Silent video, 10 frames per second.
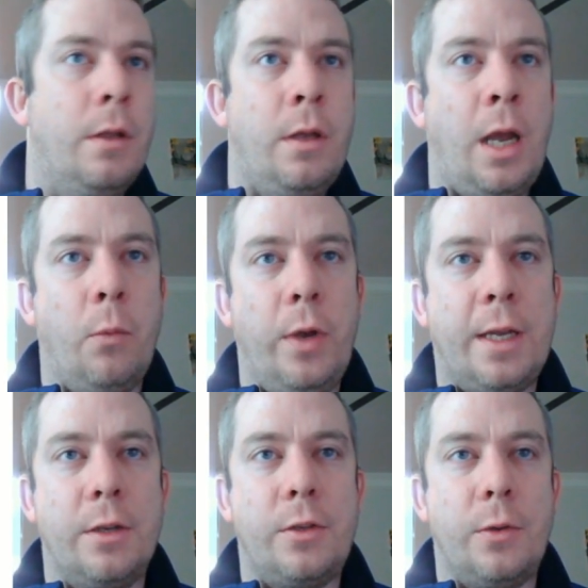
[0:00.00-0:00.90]
and we
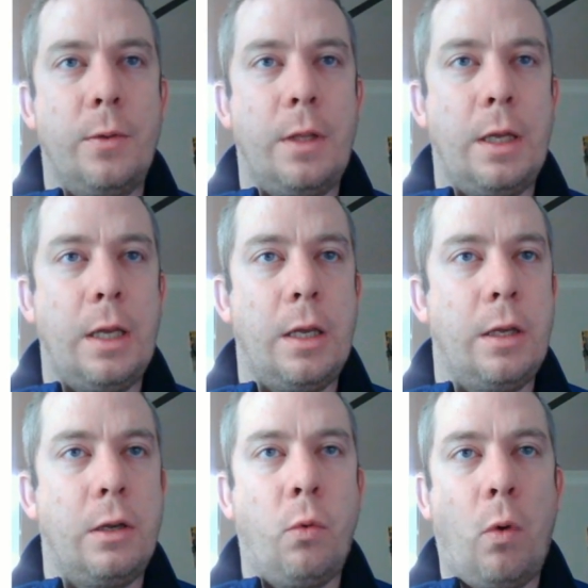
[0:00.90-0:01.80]
can do the
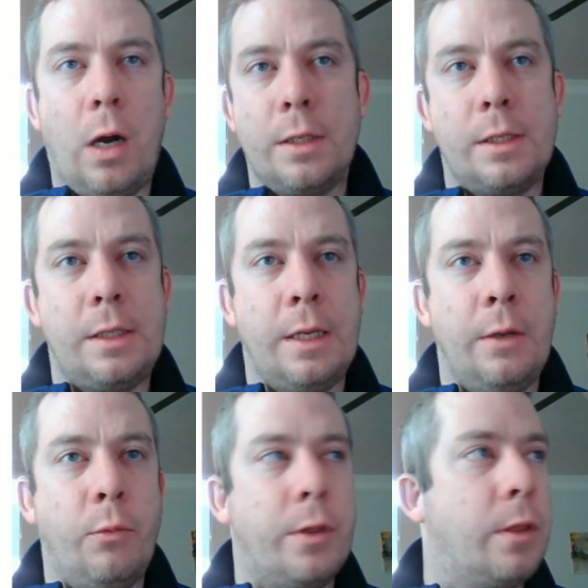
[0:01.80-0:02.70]
quantity
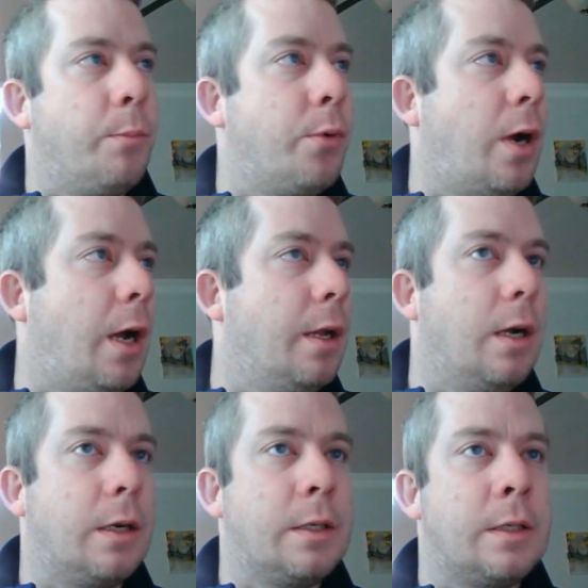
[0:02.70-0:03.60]
with the
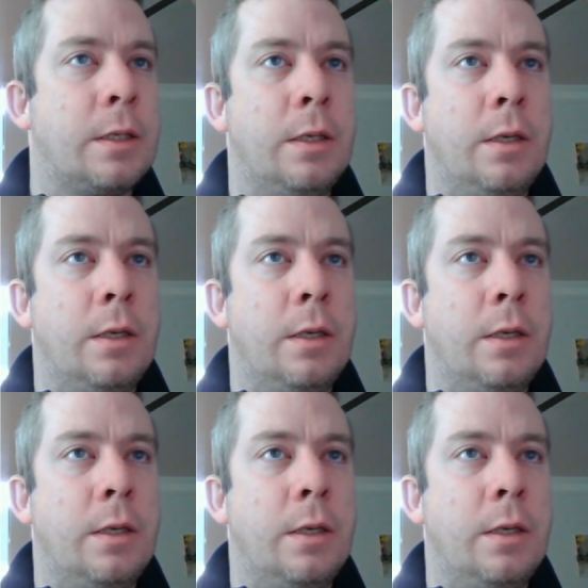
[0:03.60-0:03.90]
product.